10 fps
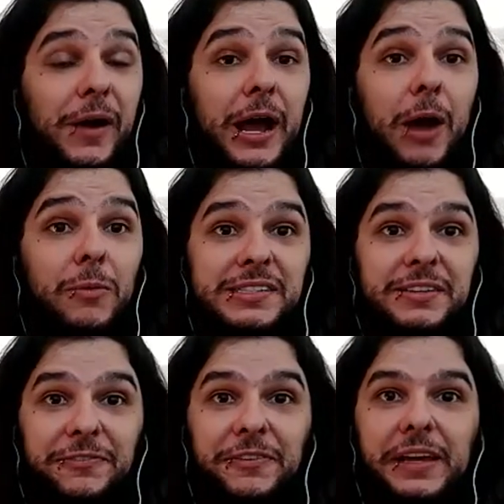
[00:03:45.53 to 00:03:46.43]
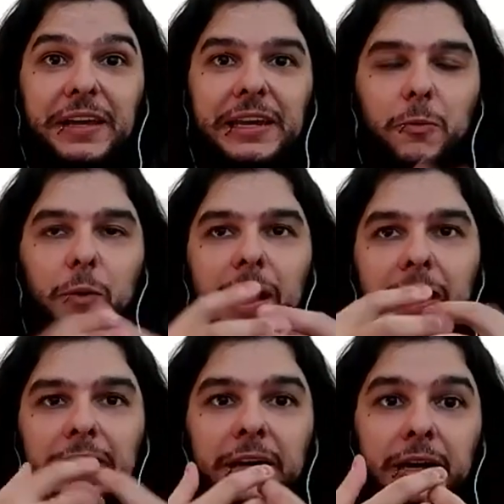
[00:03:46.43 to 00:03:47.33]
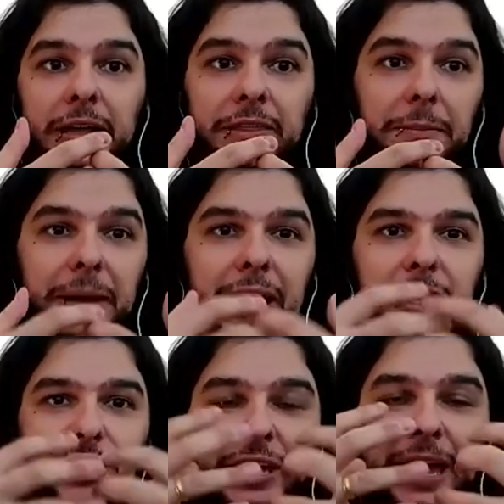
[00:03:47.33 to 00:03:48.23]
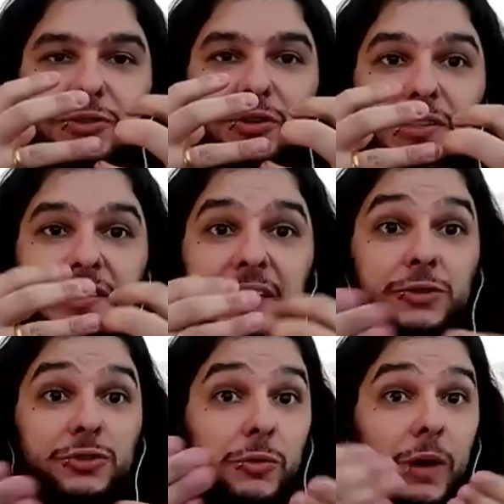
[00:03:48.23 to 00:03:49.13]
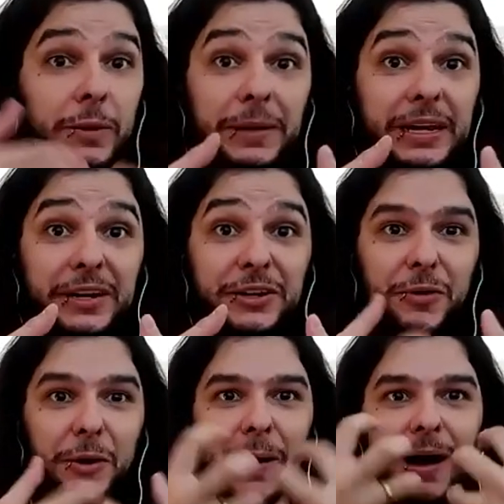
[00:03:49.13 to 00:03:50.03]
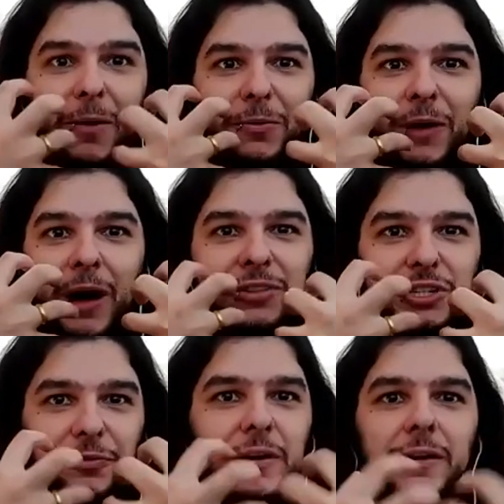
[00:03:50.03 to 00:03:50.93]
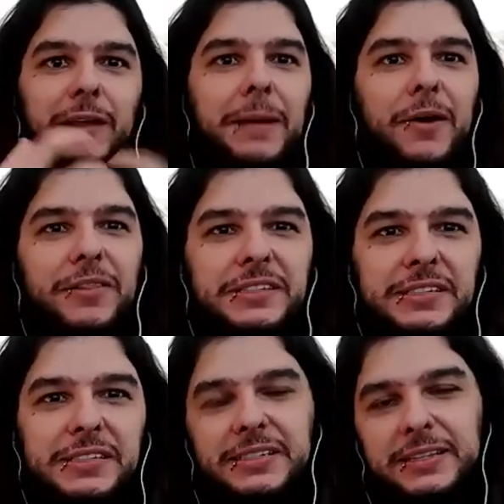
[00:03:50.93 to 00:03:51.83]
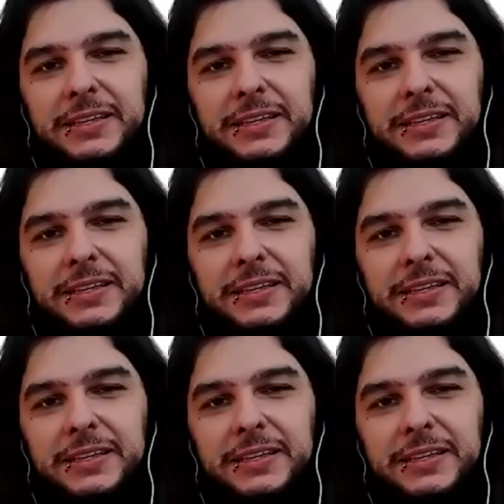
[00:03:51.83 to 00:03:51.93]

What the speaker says: And how was the feeling when their manager came to you and said, do you want to play in Europe? How did you feel about this?